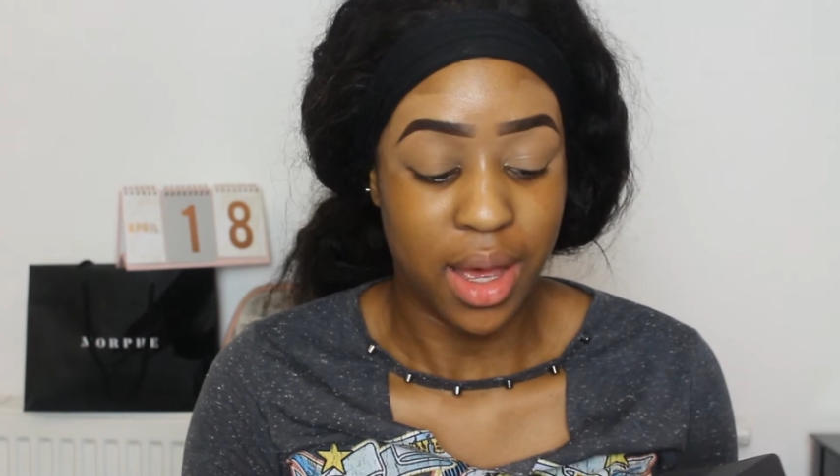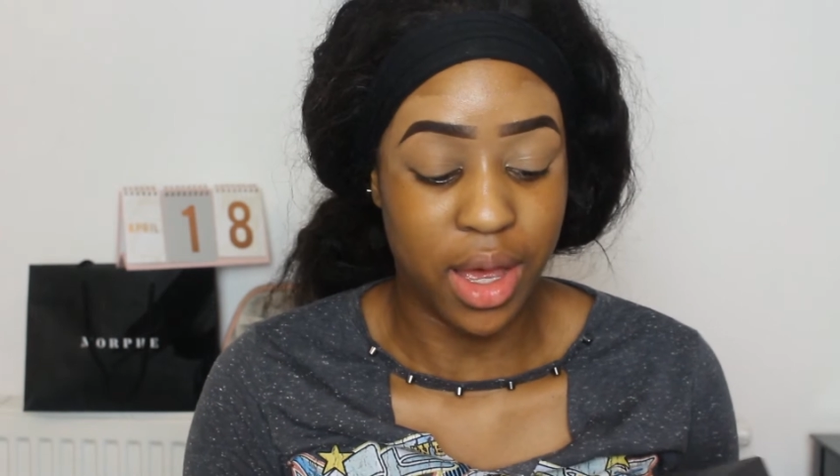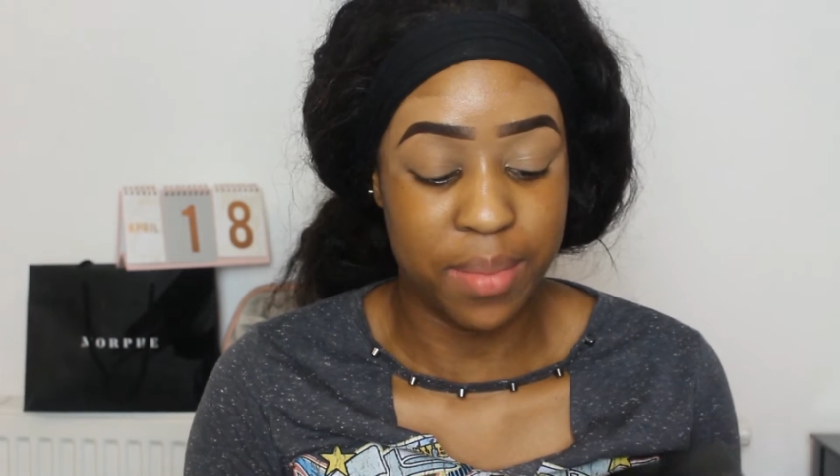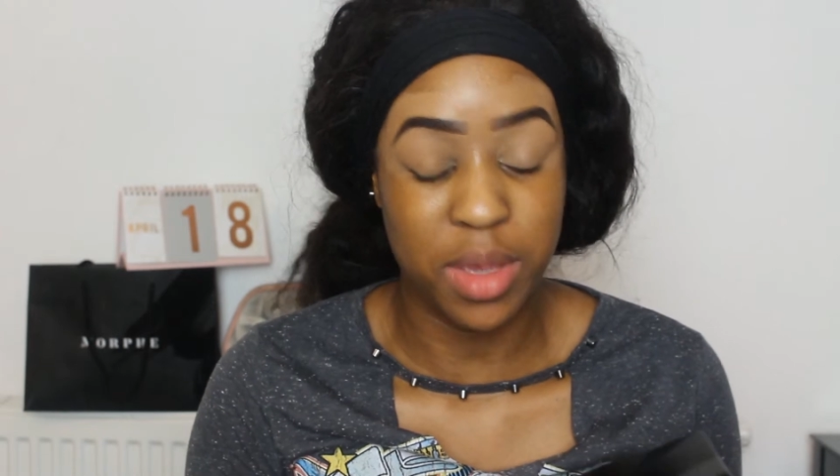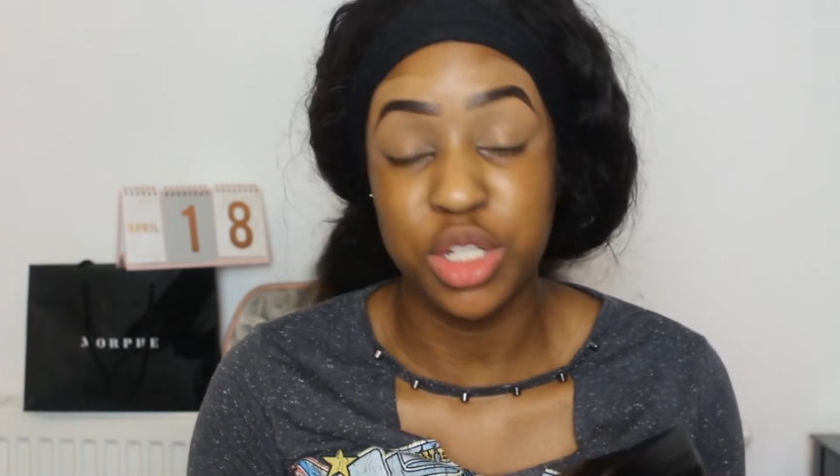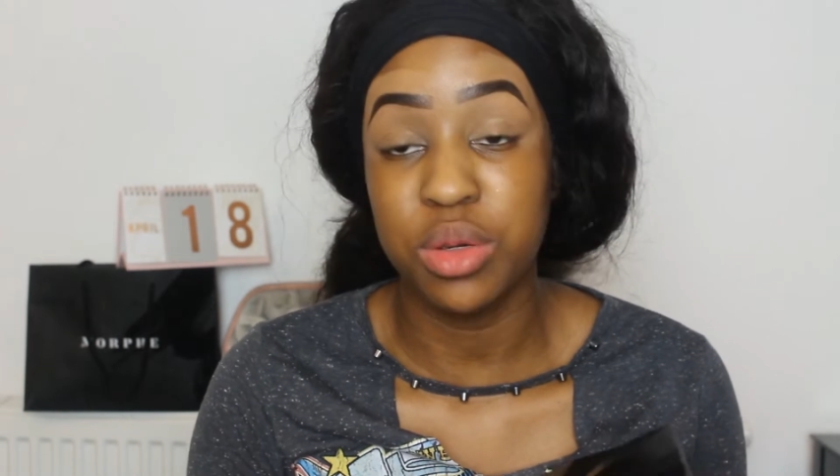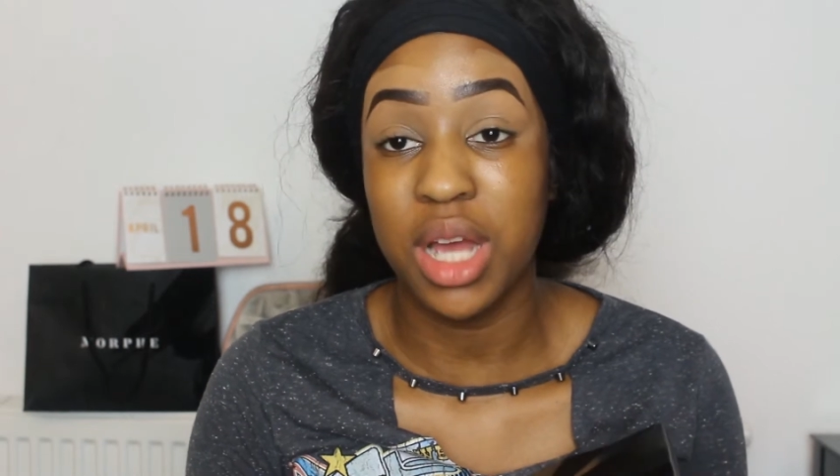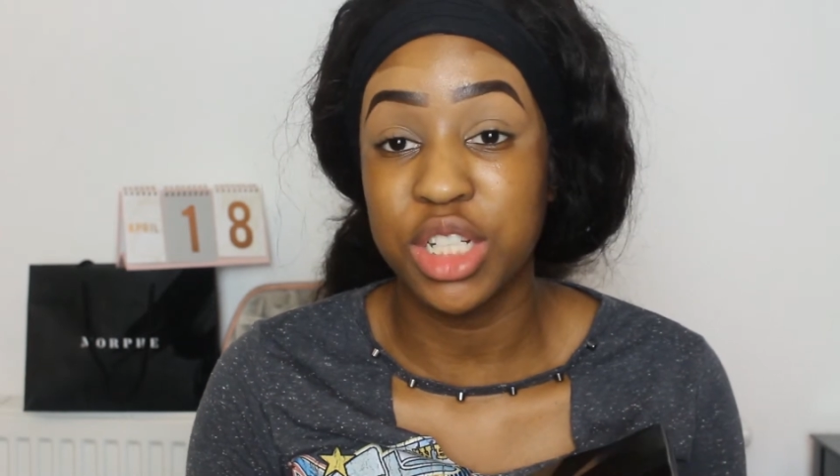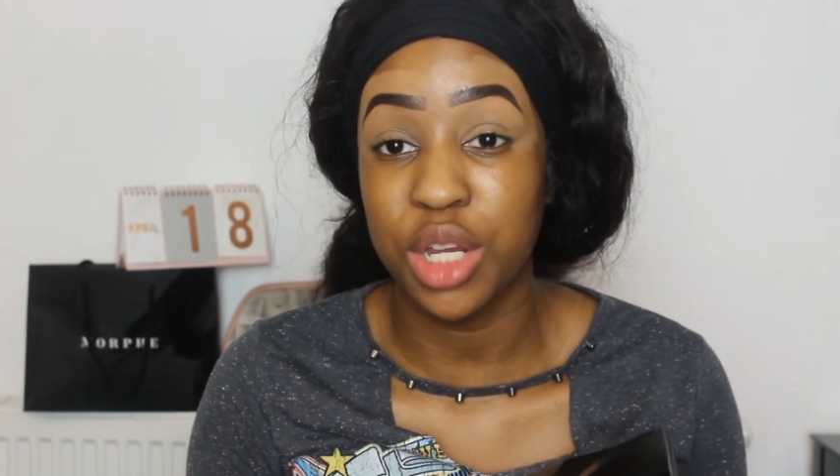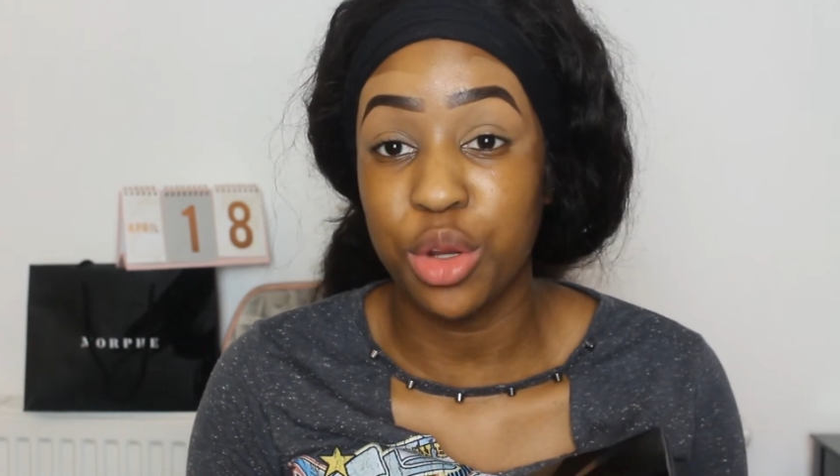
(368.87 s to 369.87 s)
I do
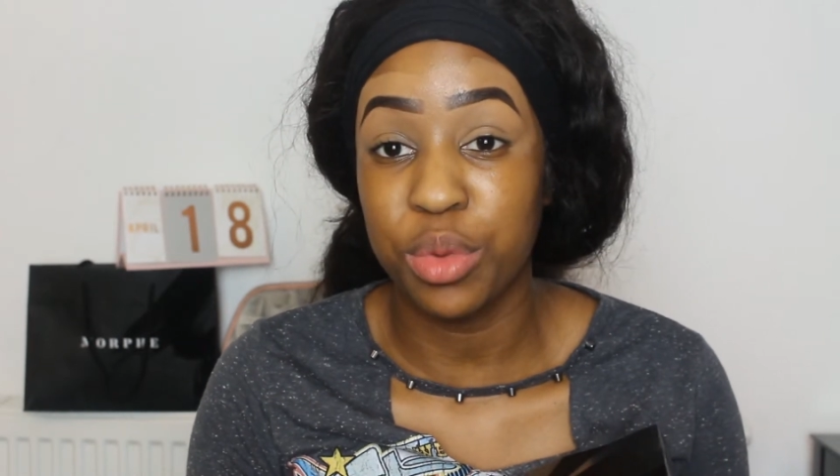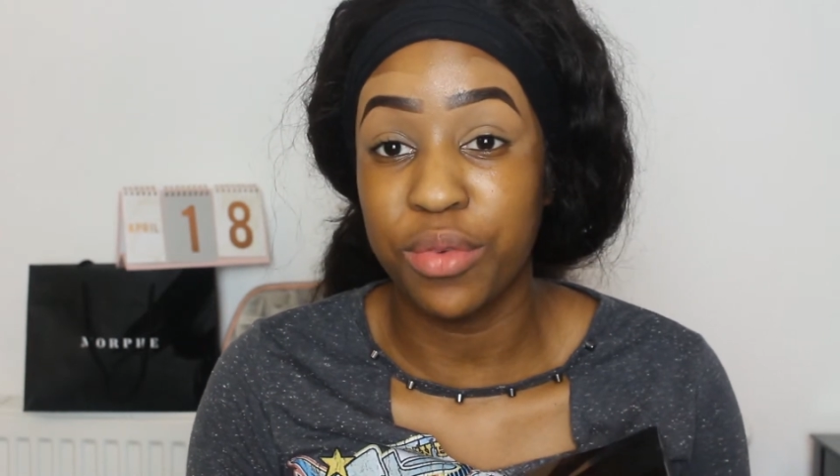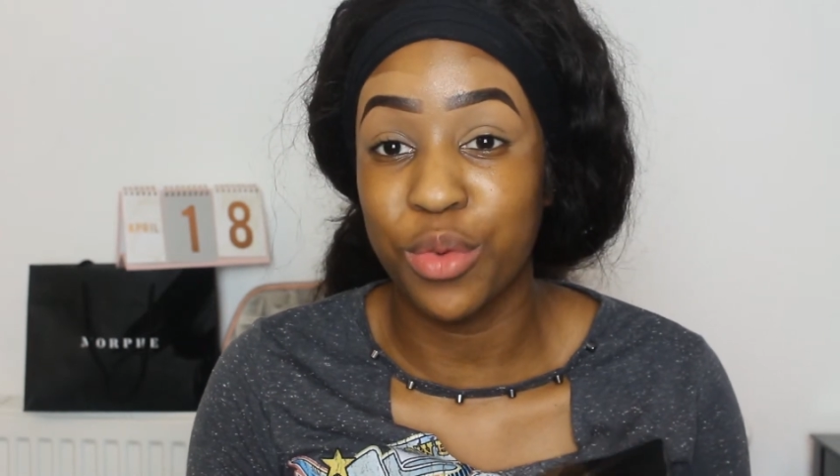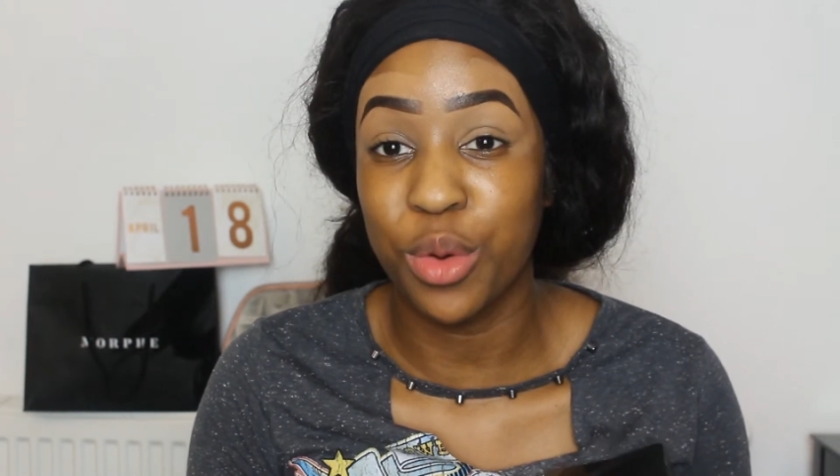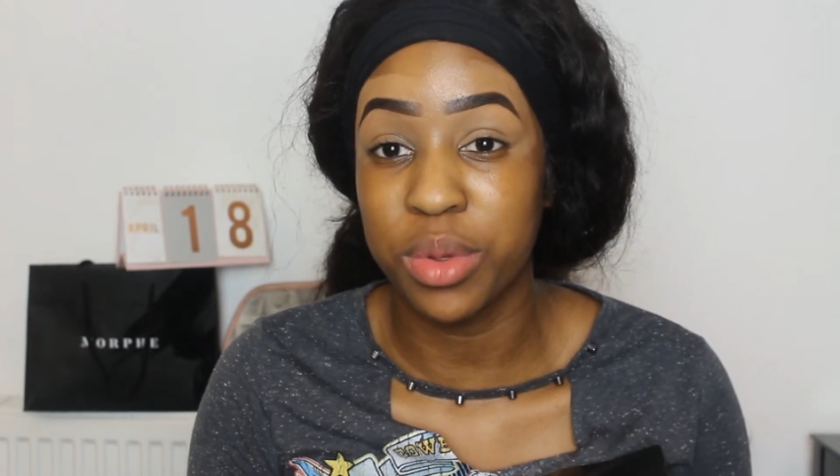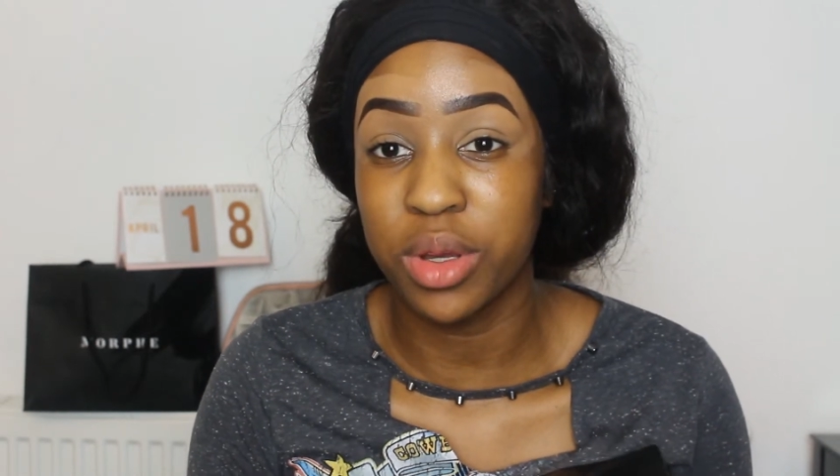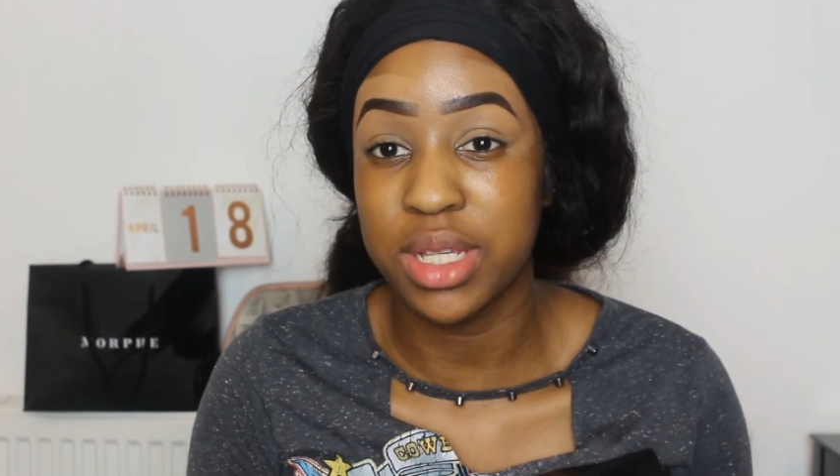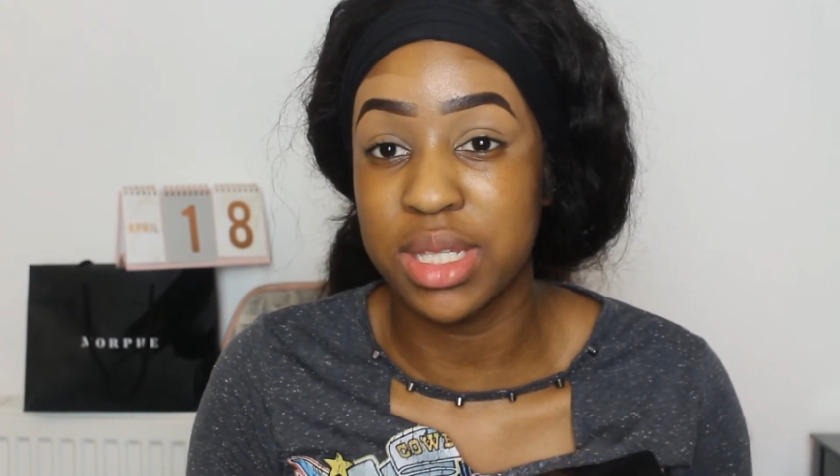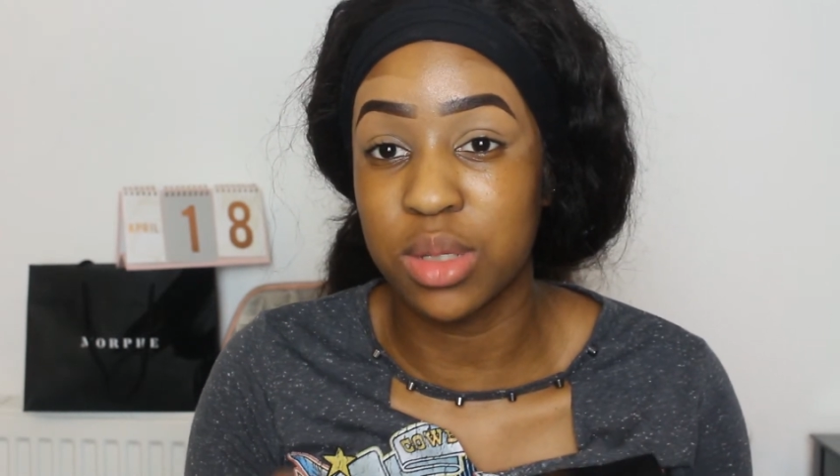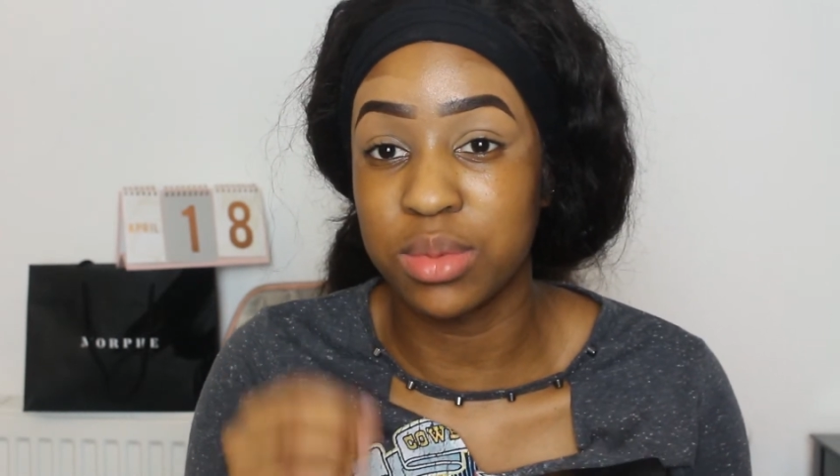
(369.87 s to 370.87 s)
eyeshadow before
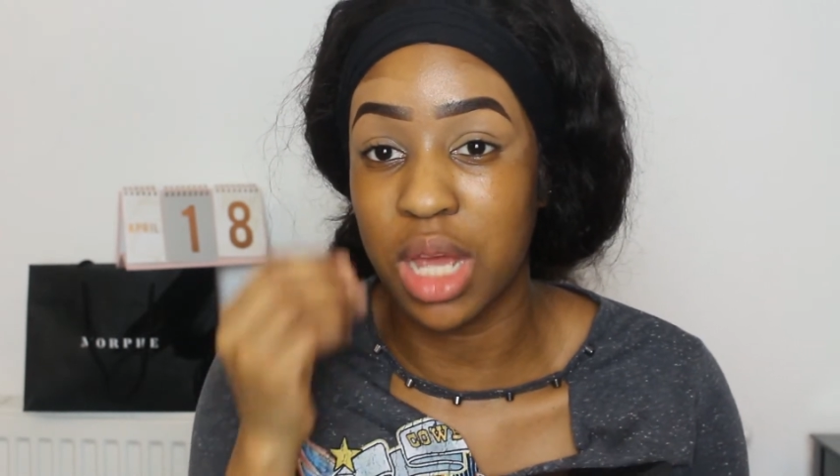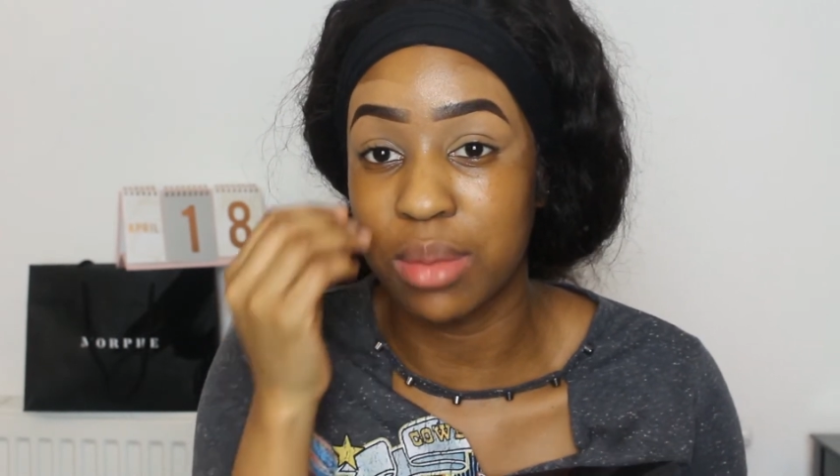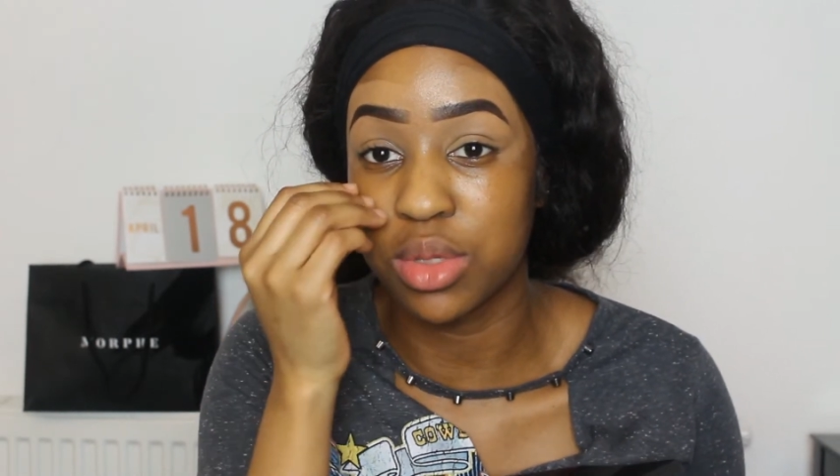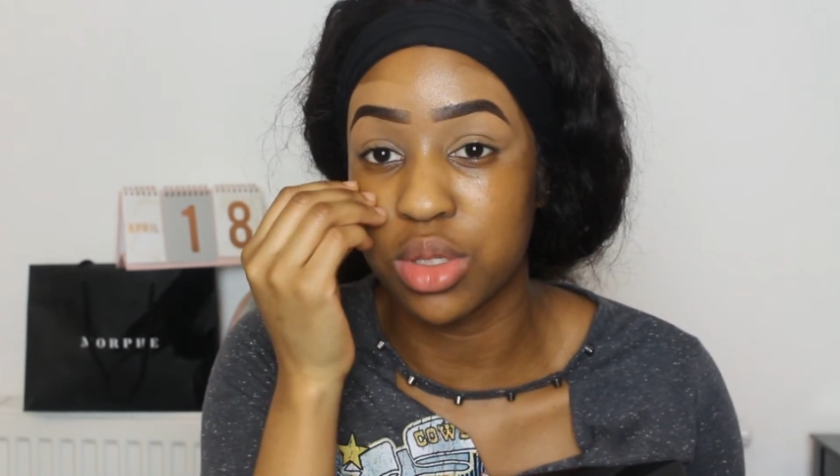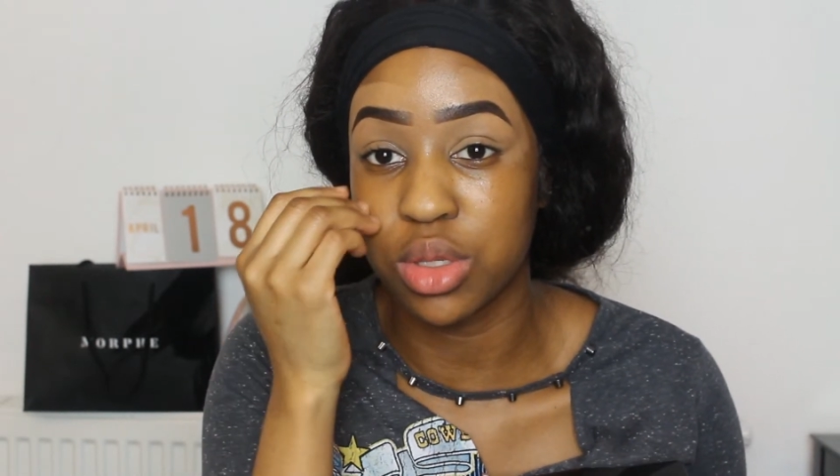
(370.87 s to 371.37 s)
because sometimes